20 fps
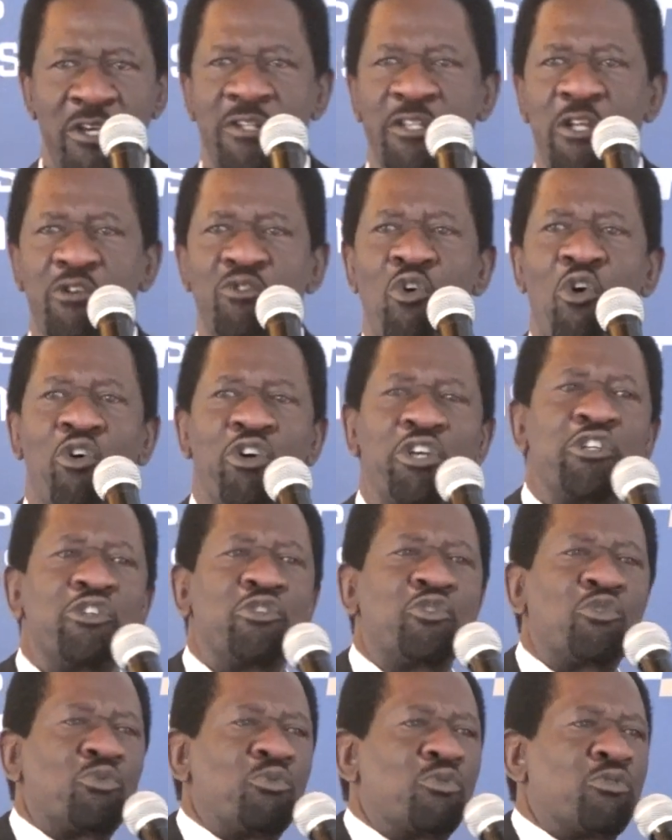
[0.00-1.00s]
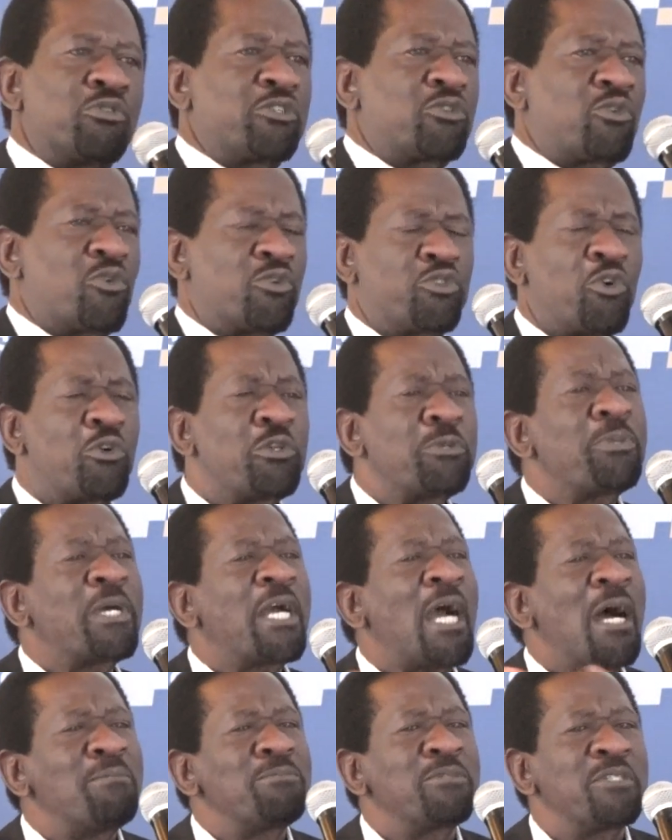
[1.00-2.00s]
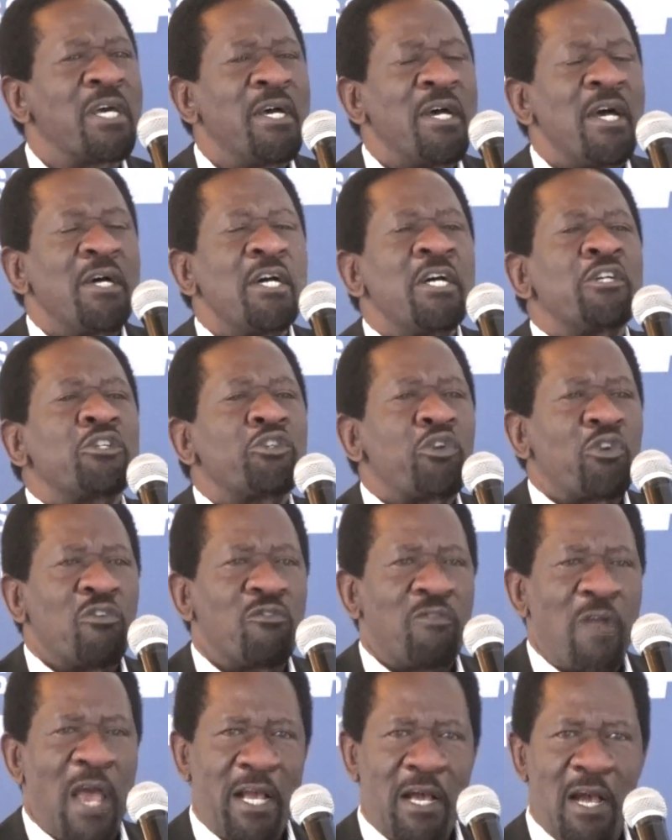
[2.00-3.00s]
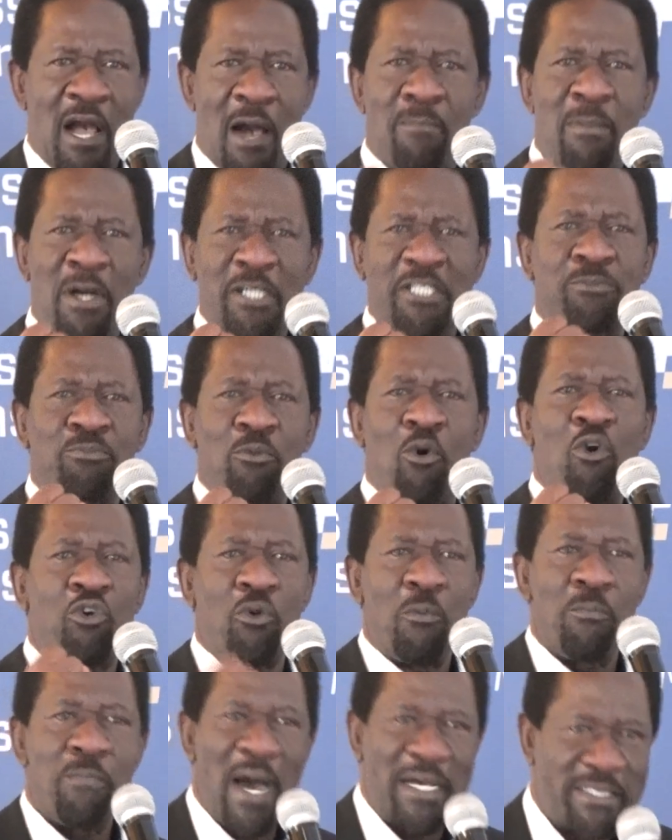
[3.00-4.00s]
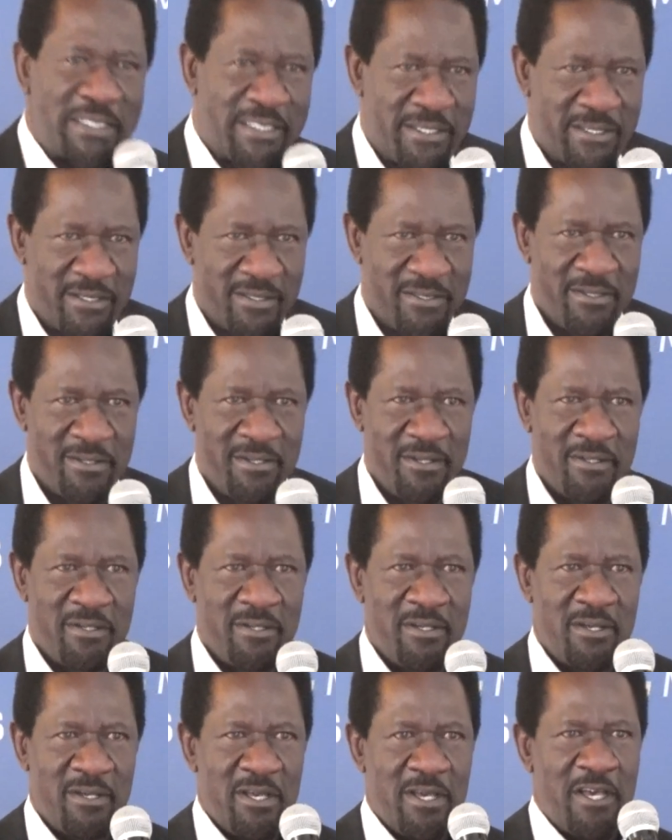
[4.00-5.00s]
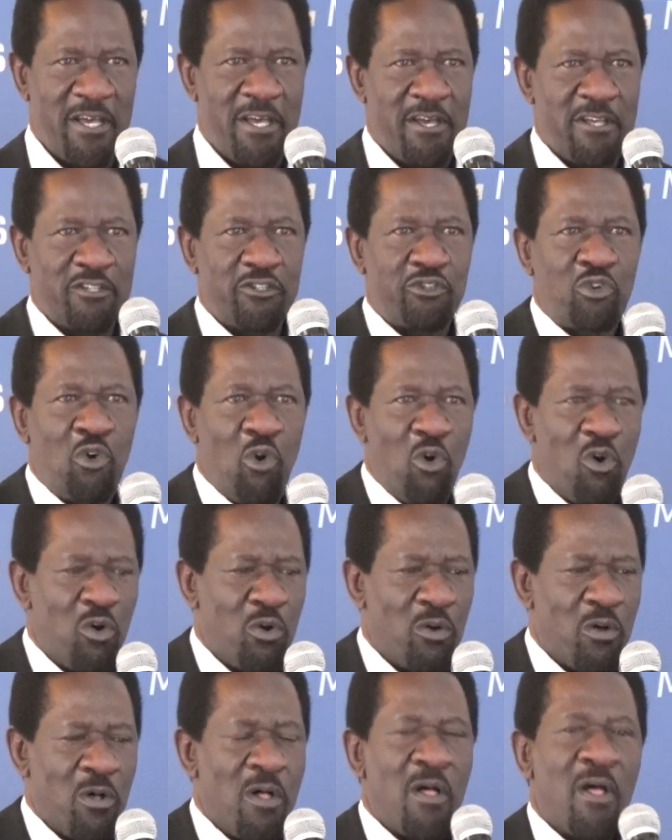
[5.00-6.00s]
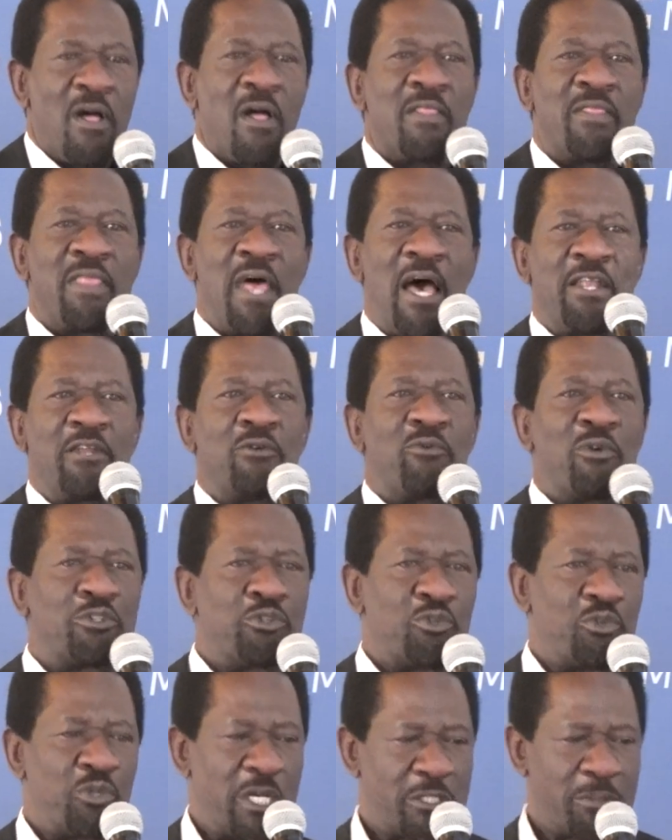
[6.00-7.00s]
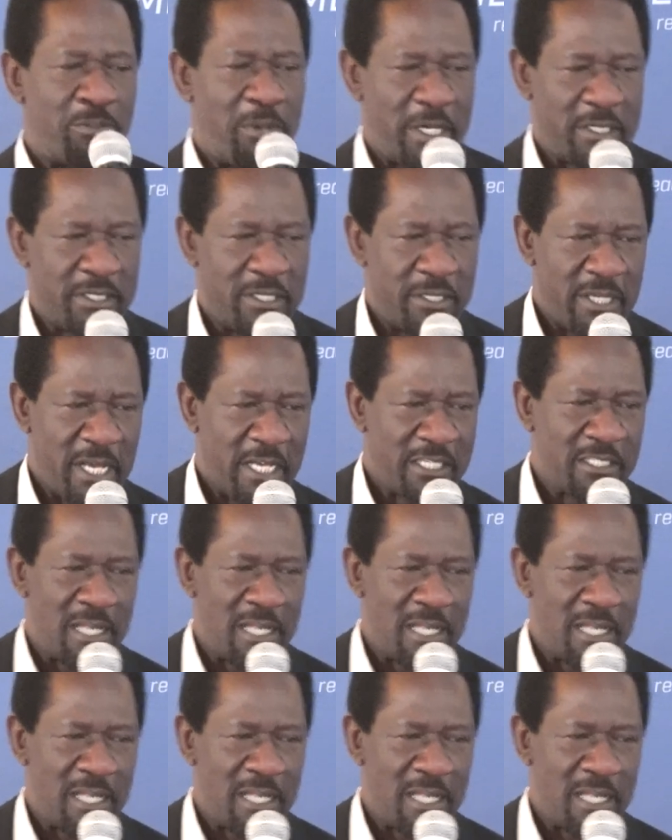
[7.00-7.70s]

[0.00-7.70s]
that go into the score. So it becomes sort of like a much more robust score than what you'd expect. Next